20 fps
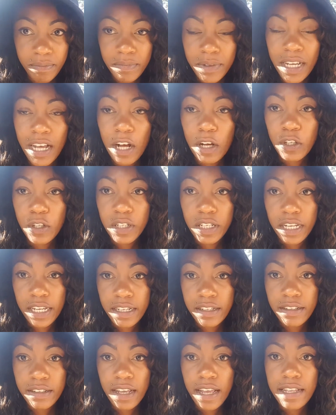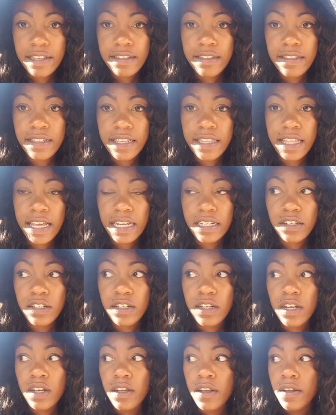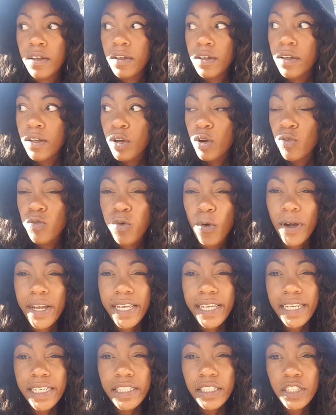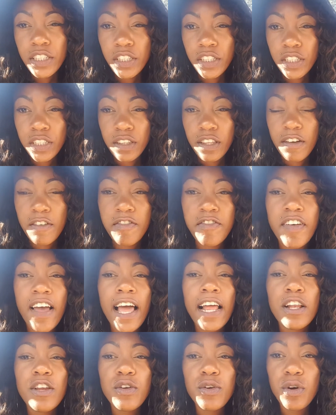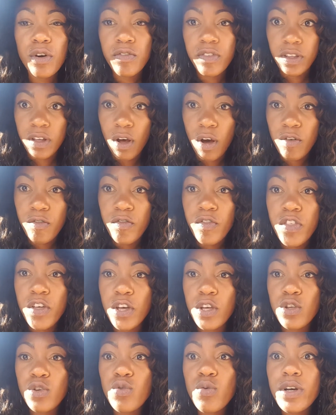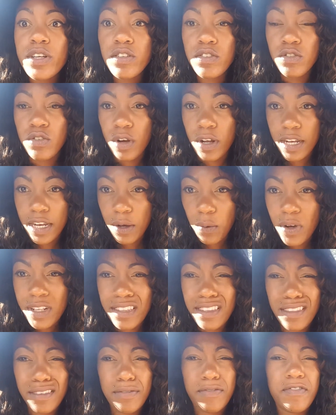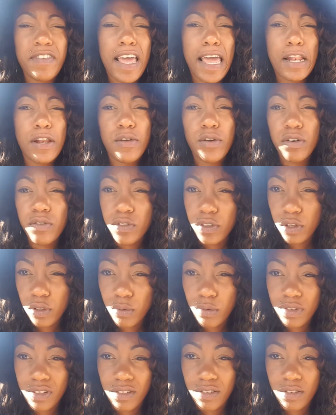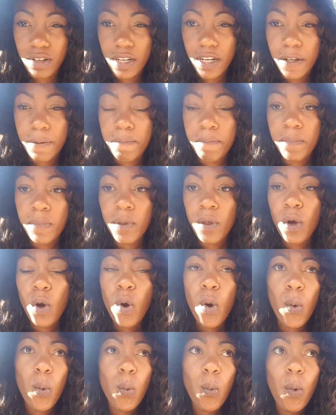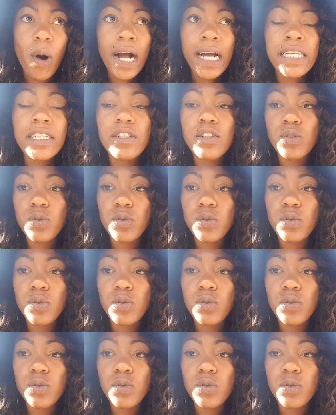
calculate and see that for each, the value of the US dollar, what's the value of the US dollar? 1